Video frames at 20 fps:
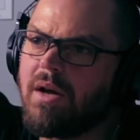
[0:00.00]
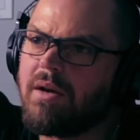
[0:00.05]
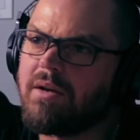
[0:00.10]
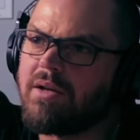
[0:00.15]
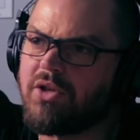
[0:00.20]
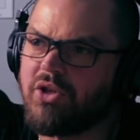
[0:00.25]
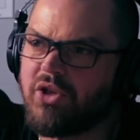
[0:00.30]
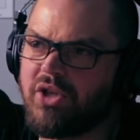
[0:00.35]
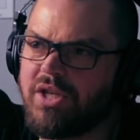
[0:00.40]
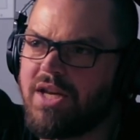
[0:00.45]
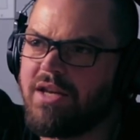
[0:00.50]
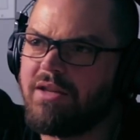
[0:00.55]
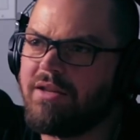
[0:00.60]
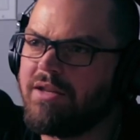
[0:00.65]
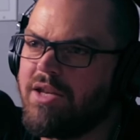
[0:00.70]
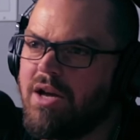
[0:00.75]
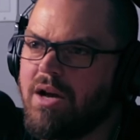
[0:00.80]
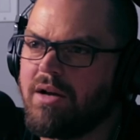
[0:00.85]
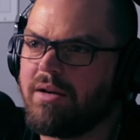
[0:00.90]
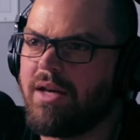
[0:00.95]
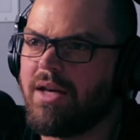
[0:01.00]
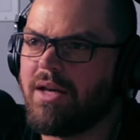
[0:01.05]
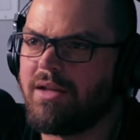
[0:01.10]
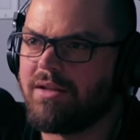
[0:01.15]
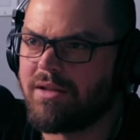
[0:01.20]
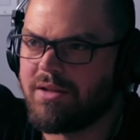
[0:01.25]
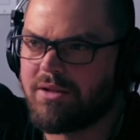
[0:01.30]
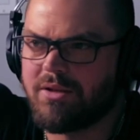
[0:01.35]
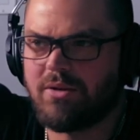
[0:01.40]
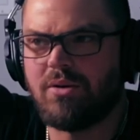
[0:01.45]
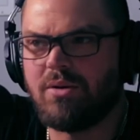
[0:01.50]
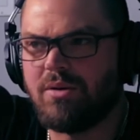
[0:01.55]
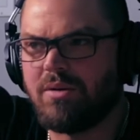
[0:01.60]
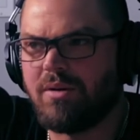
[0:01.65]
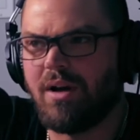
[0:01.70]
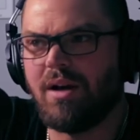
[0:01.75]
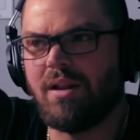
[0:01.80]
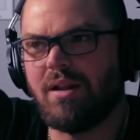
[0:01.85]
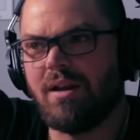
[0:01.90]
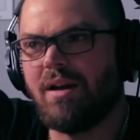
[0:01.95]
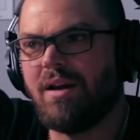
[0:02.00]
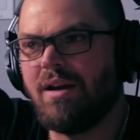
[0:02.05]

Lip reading: Yeah, because you see it in the young kids. It's cool.